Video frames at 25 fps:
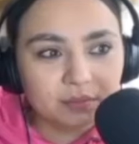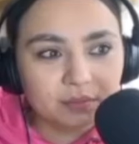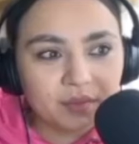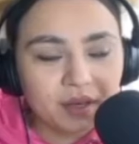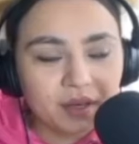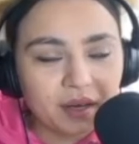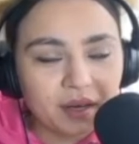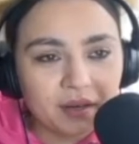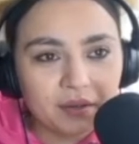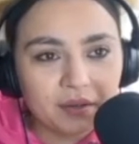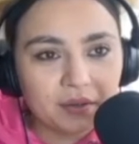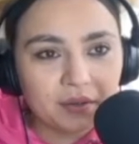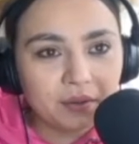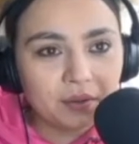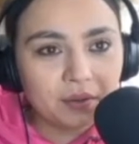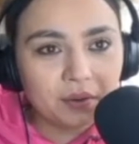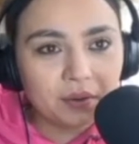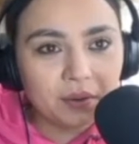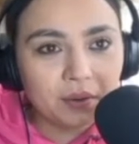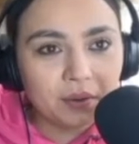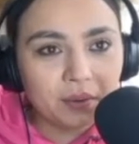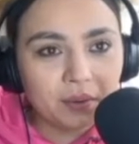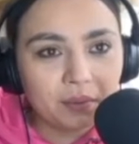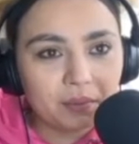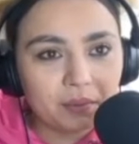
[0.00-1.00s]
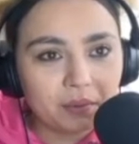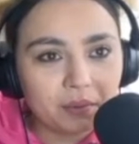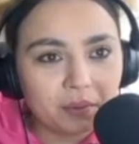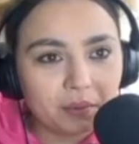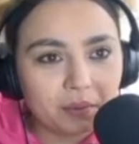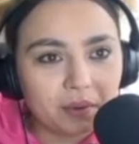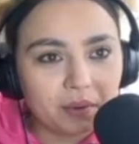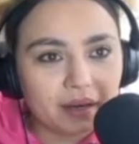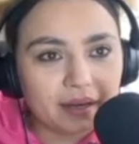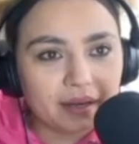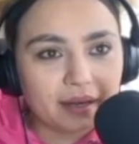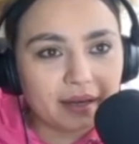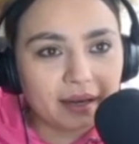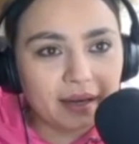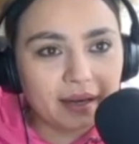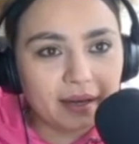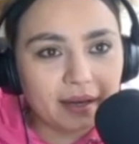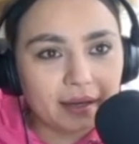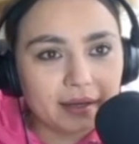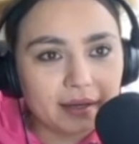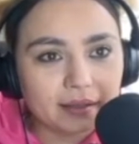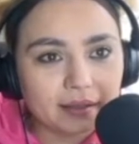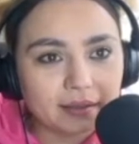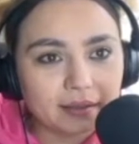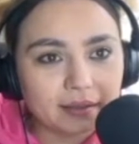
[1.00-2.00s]
I don't know, I
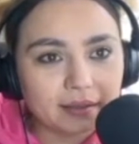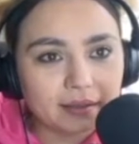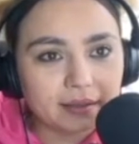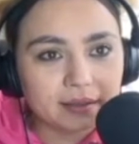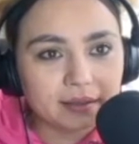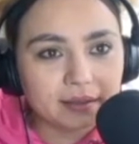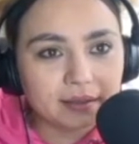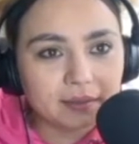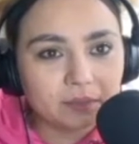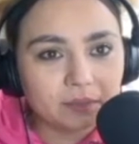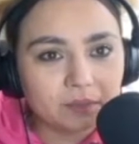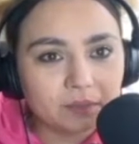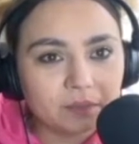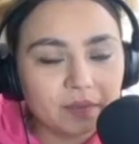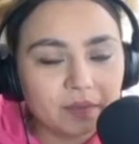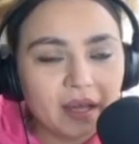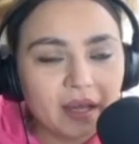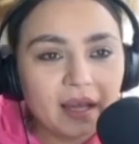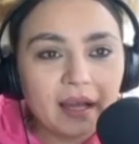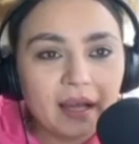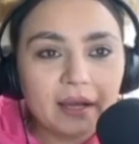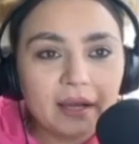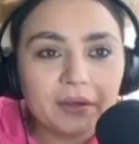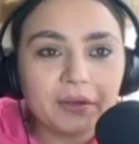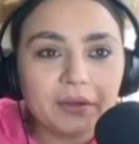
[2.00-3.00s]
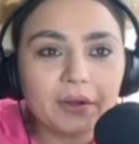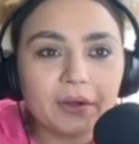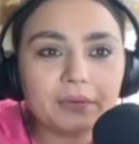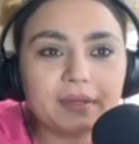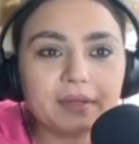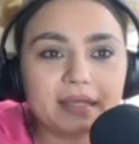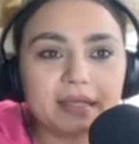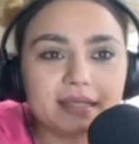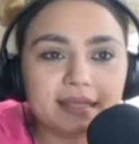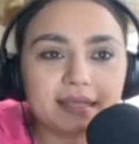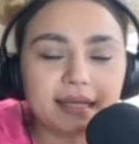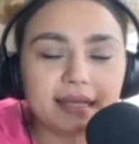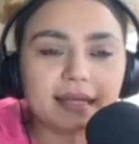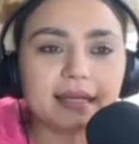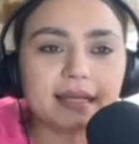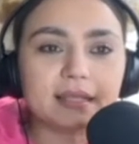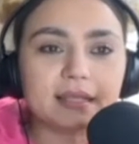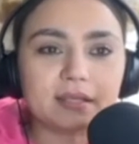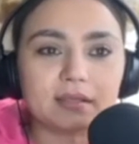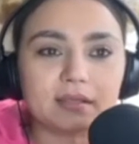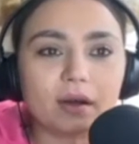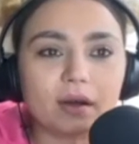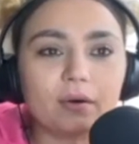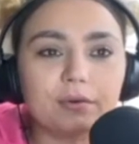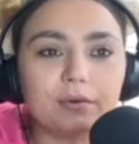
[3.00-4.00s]
guess. You know, this thing is
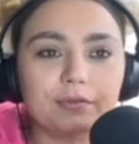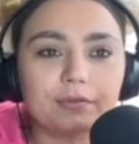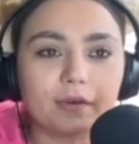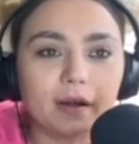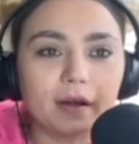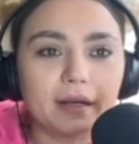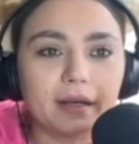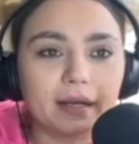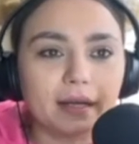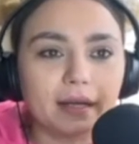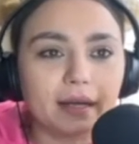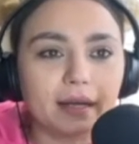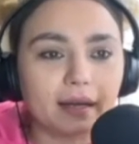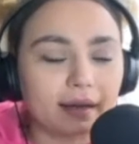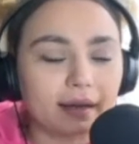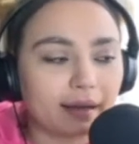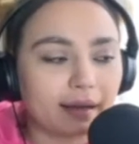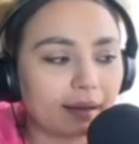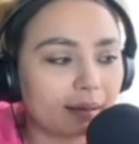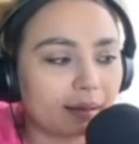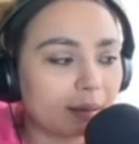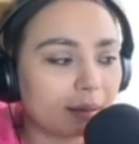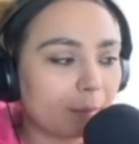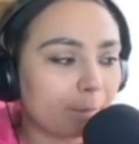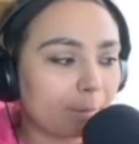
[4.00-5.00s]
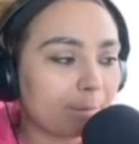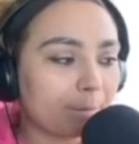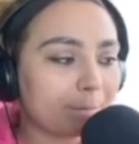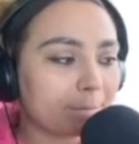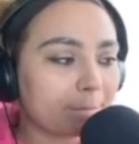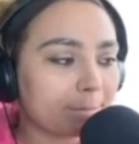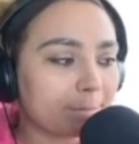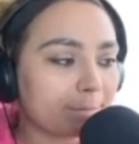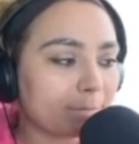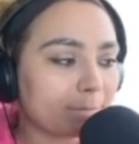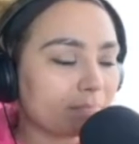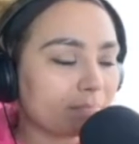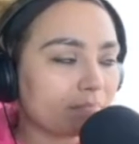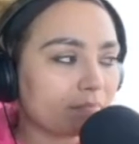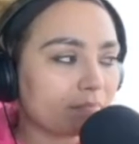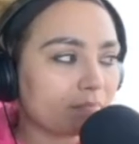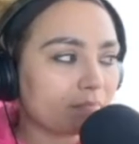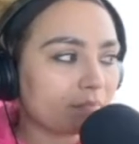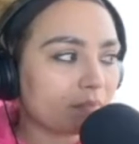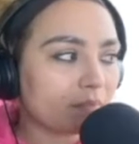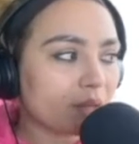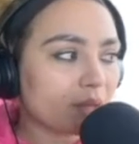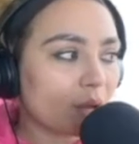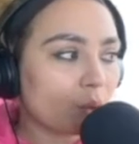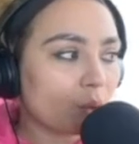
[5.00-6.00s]
so funny. Like
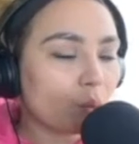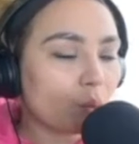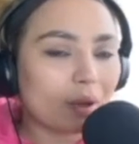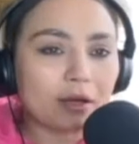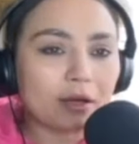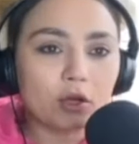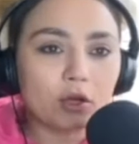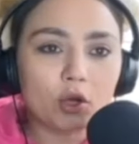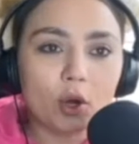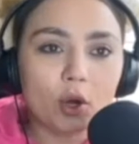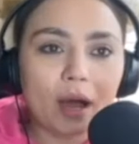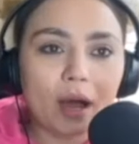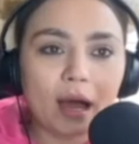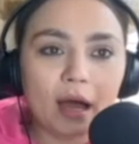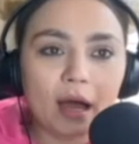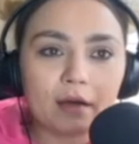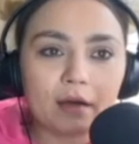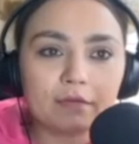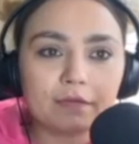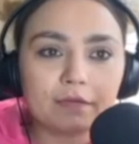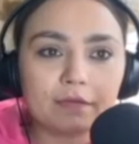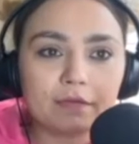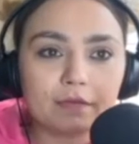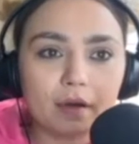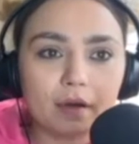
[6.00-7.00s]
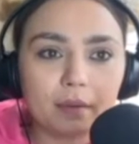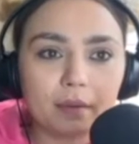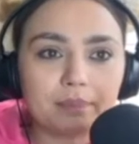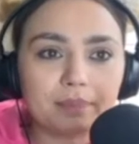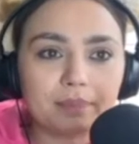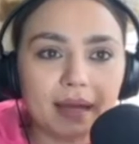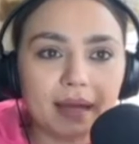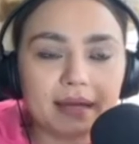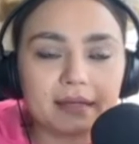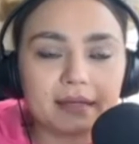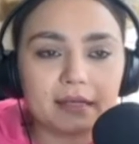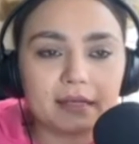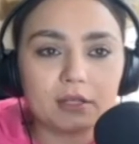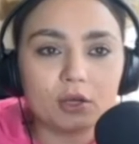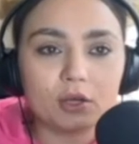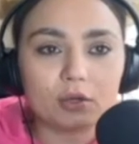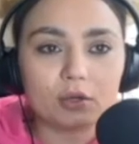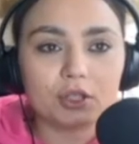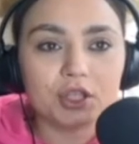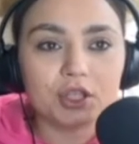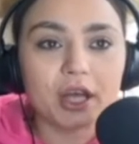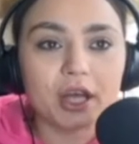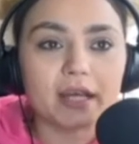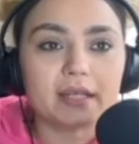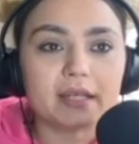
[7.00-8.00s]
when you have pain in your
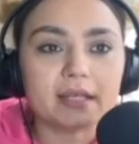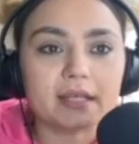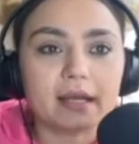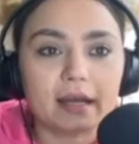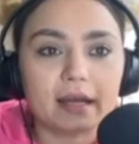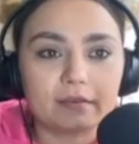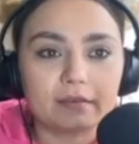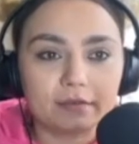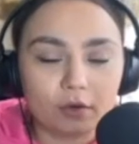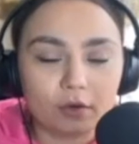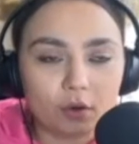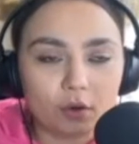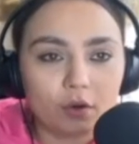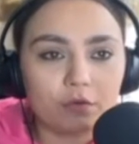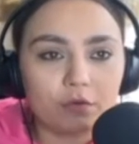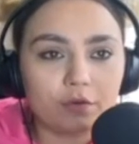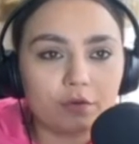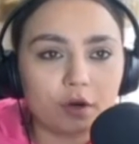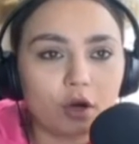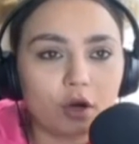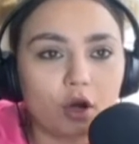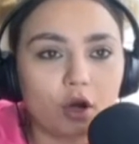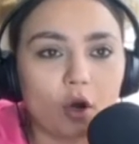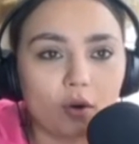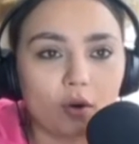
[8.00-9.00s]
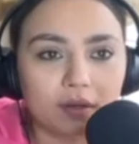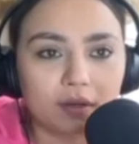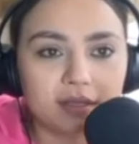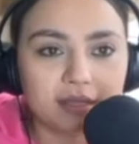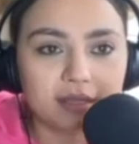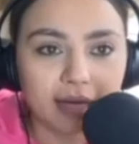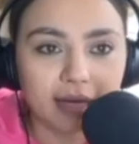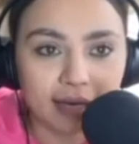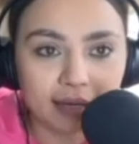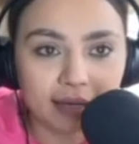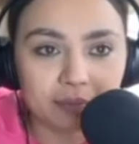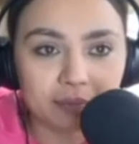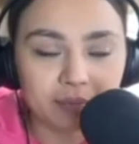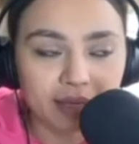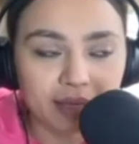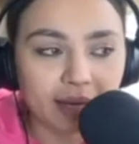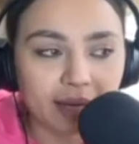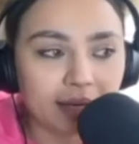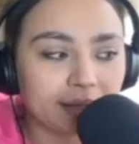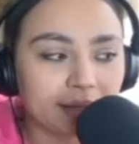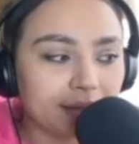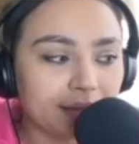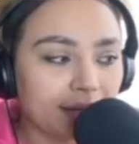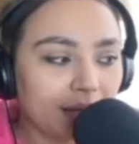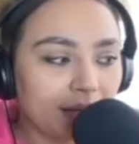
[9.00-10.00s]
chest, like for a long time, yeah,
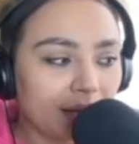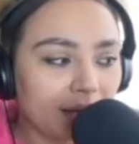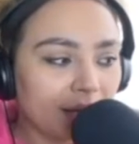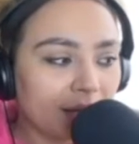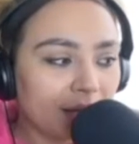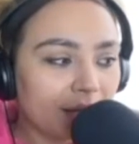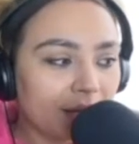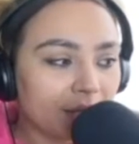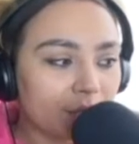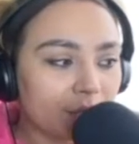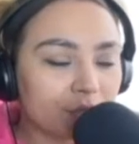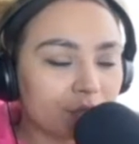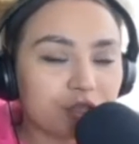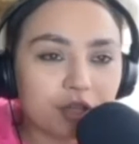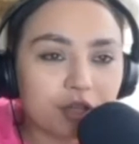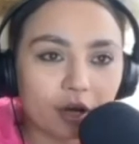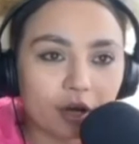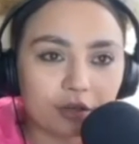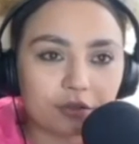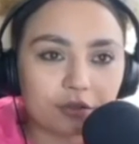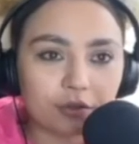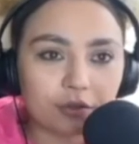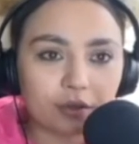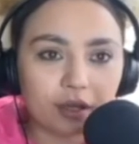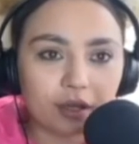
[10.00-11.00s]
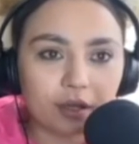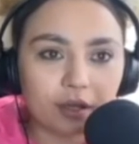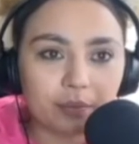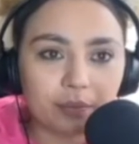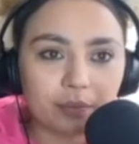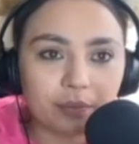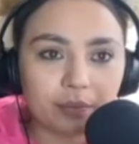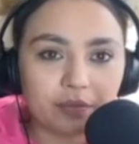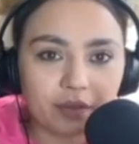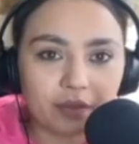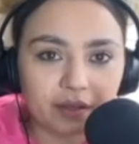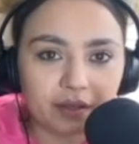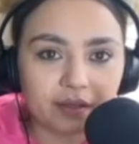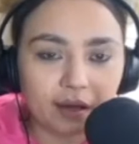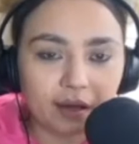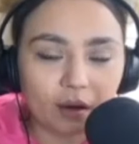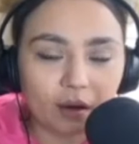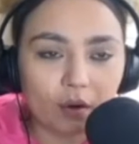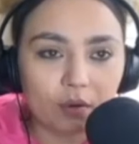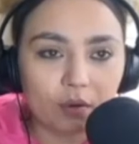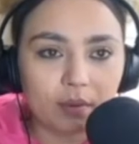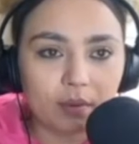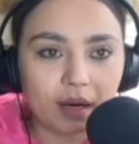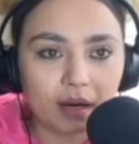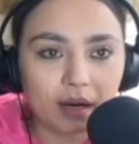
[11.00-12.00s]
you start to think that, oh
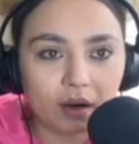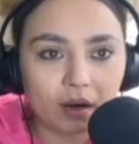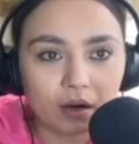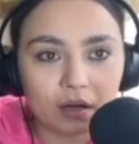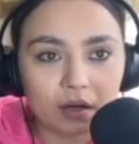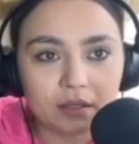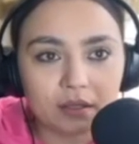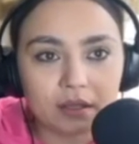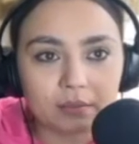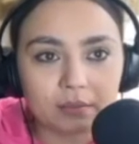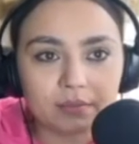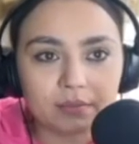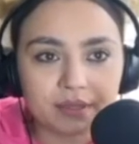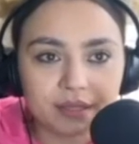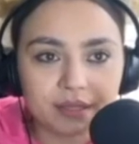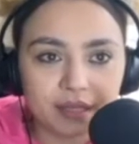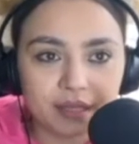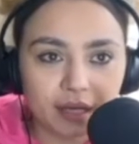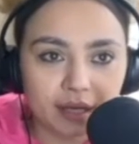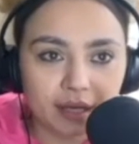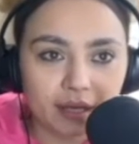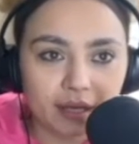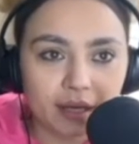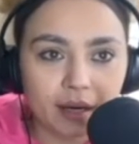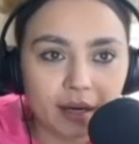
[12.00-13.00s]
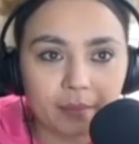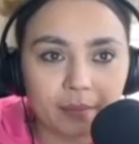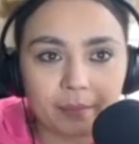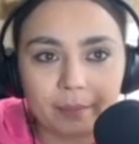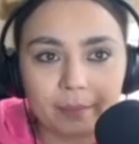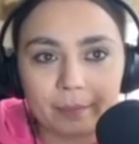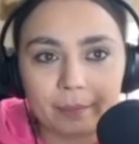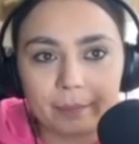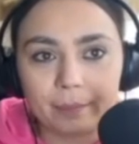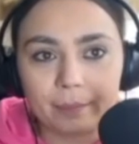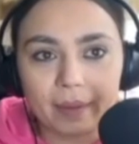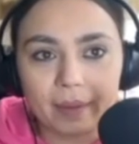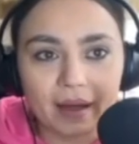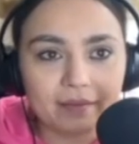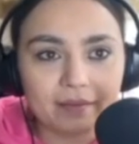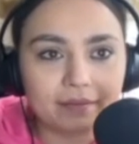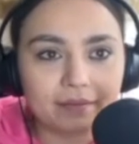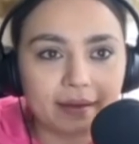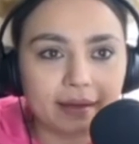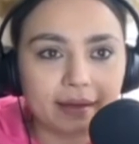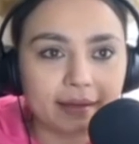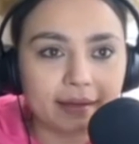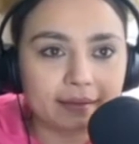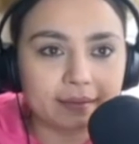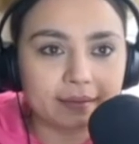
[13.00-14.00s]
my God, I'm sick. I'm having,